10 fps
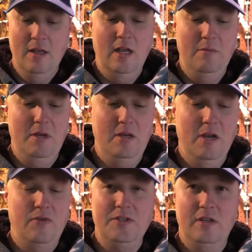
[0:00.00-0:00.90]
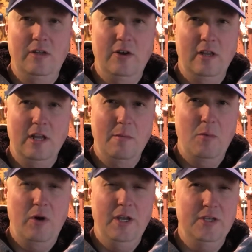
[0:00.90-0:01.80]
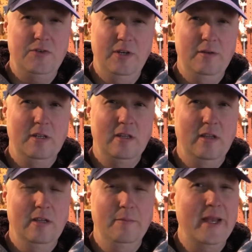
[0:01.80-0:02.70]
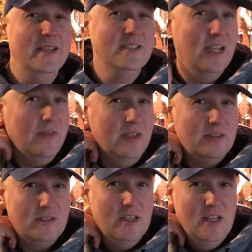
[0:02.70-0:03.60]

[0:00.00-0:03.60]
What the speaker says: I'd be interested in learning a little bit more history. Like I said, this